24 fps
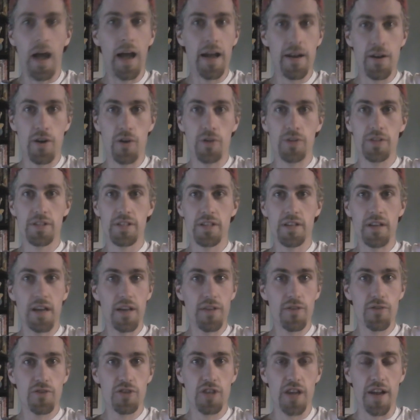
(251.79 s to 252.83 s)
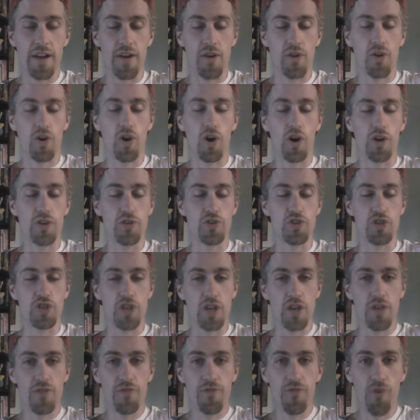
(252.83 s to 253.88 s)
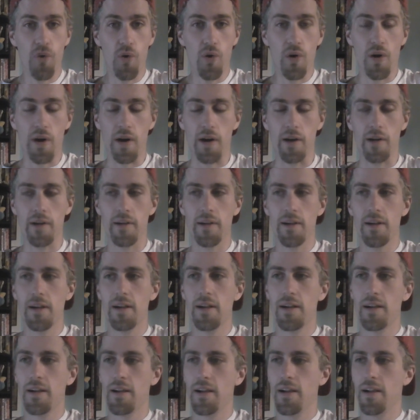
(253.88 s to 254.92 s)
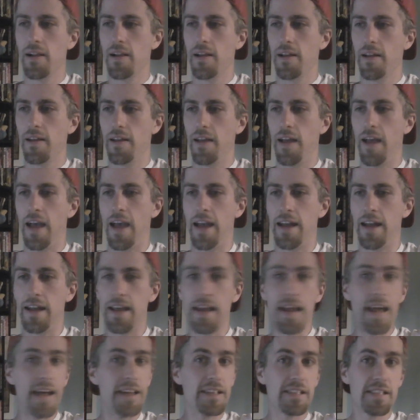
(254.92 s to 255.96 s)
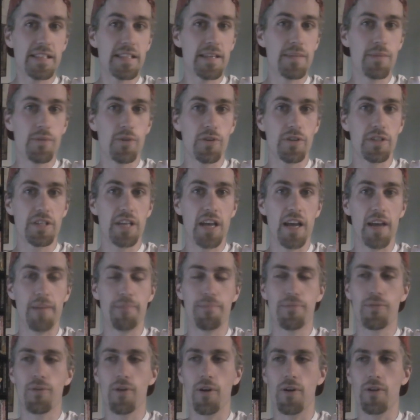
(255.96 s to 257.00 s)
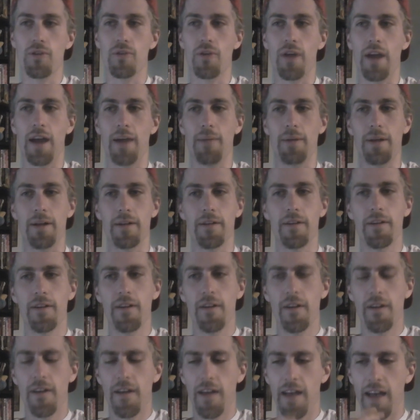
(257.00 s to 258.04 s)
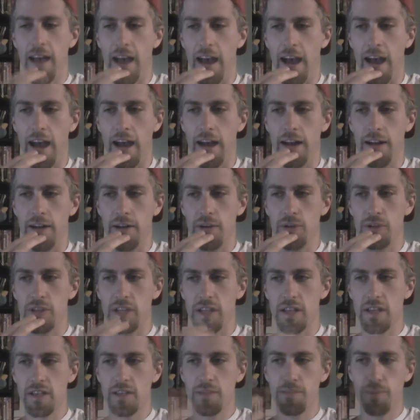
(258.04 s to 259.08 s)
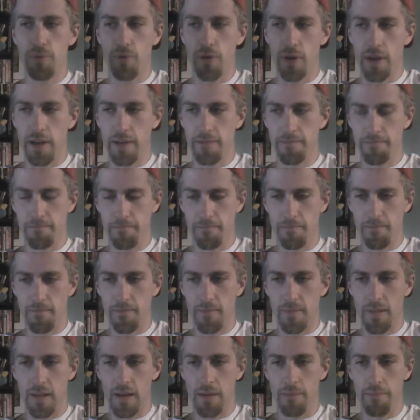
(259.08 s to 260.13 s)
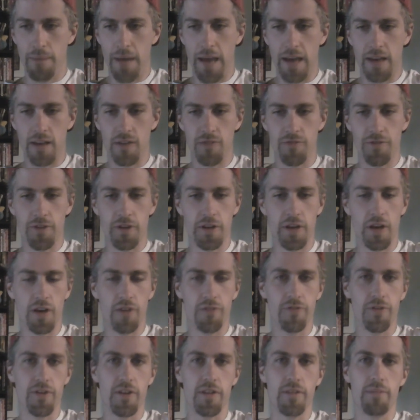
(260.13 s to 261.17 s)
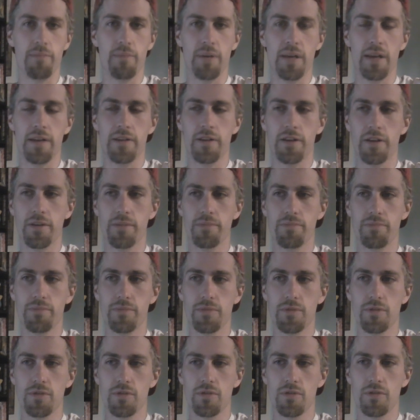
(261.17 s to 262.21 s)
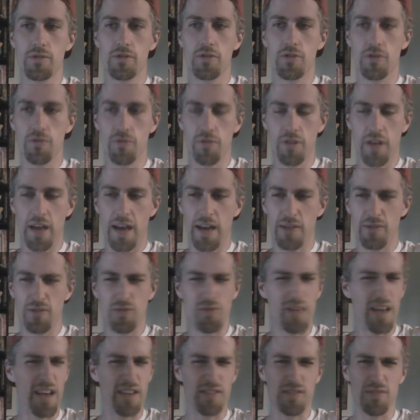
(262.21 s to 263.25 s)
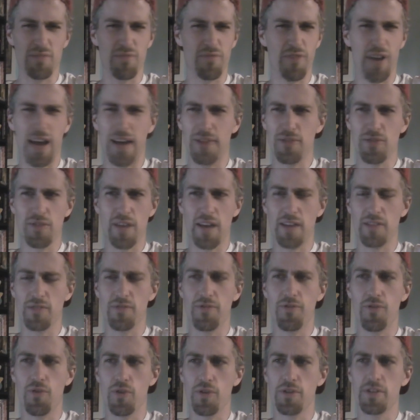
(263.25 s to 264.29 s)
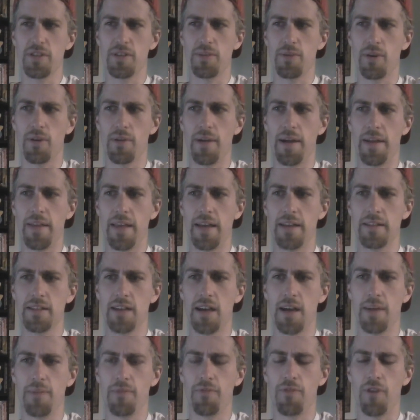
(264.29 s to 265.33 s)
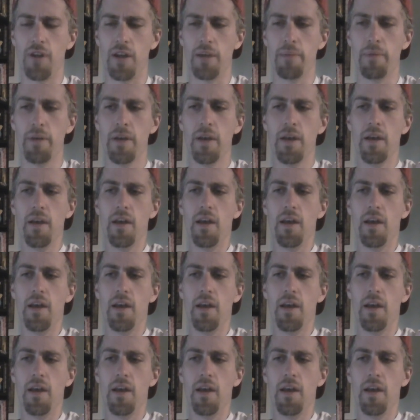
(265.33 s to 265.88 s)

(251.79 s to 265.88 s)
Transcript: I noticed another channel called G4. And it had similar type programming. And it was at this point, back in Philadelphia in the mid 2005, 2004, somewhere around that time frame.